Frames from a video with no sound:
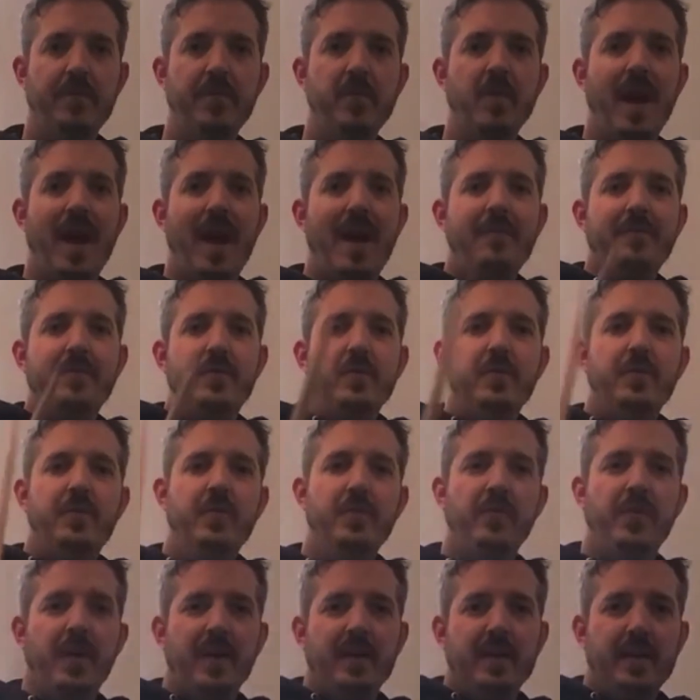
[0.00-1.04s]
If you have to, if
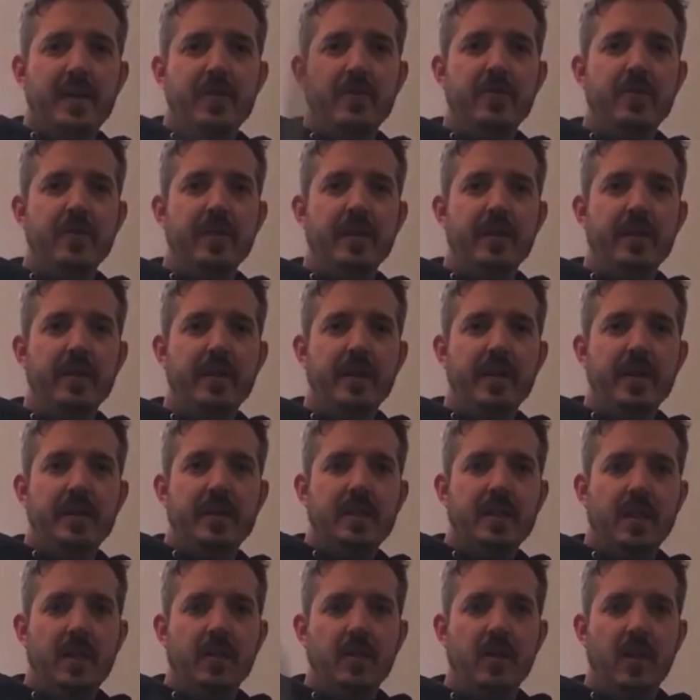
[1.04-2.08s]
you find that you're doing
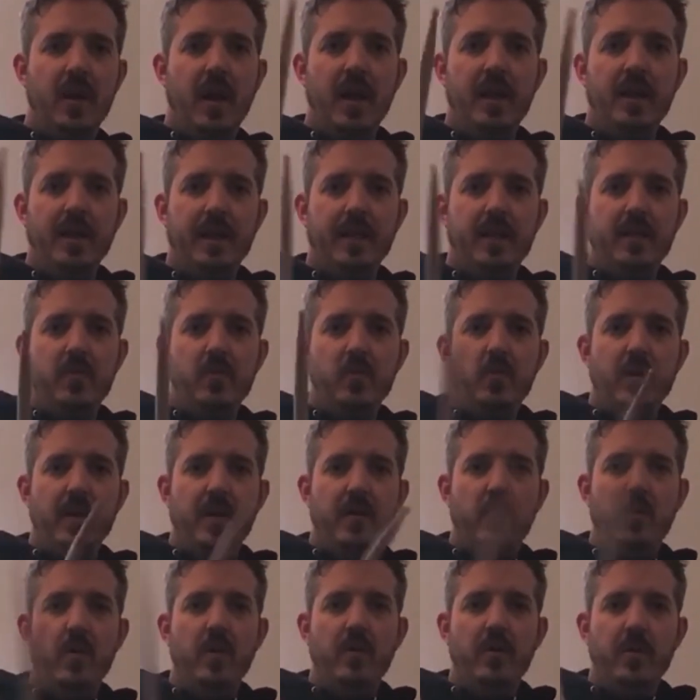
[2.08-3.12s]
this a lot, like
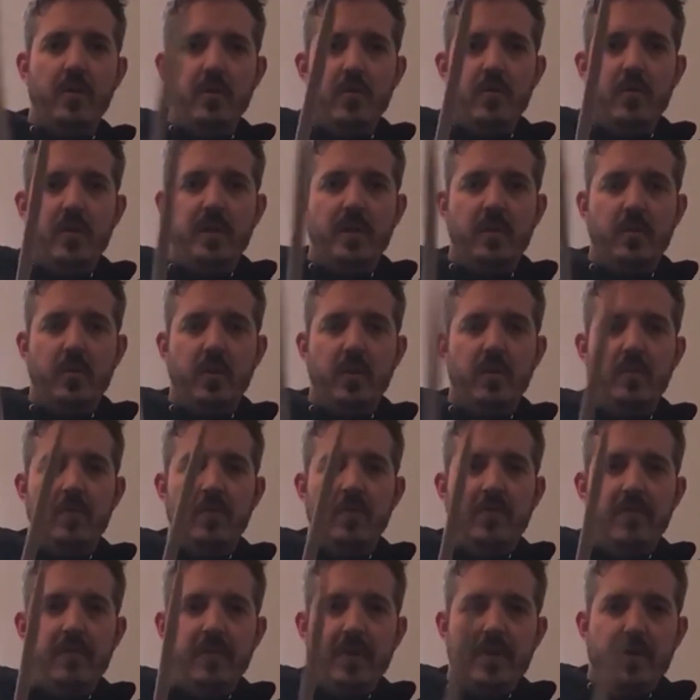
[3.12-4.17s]
your wrist will
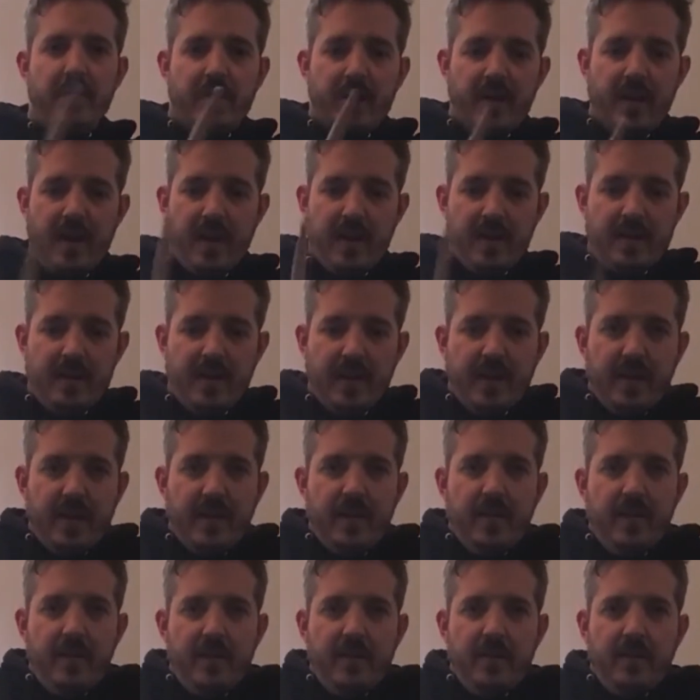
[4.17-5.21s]
move, but you can kind of like
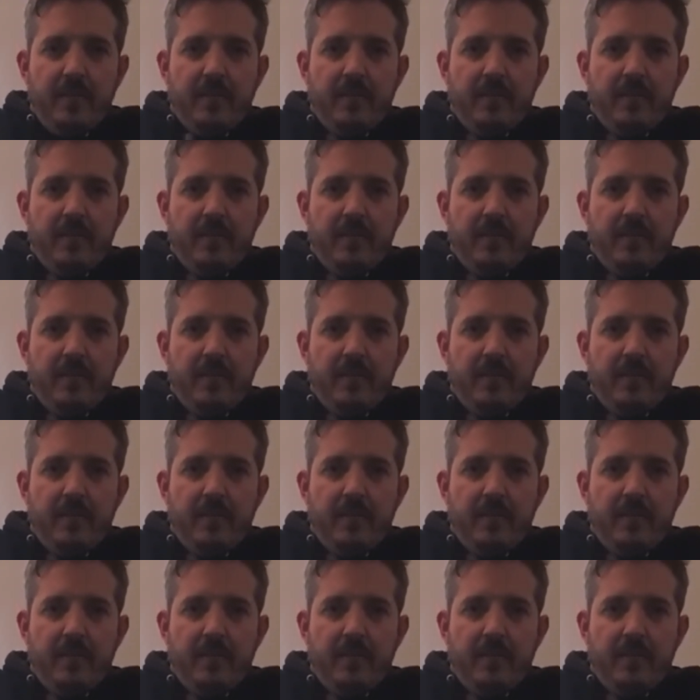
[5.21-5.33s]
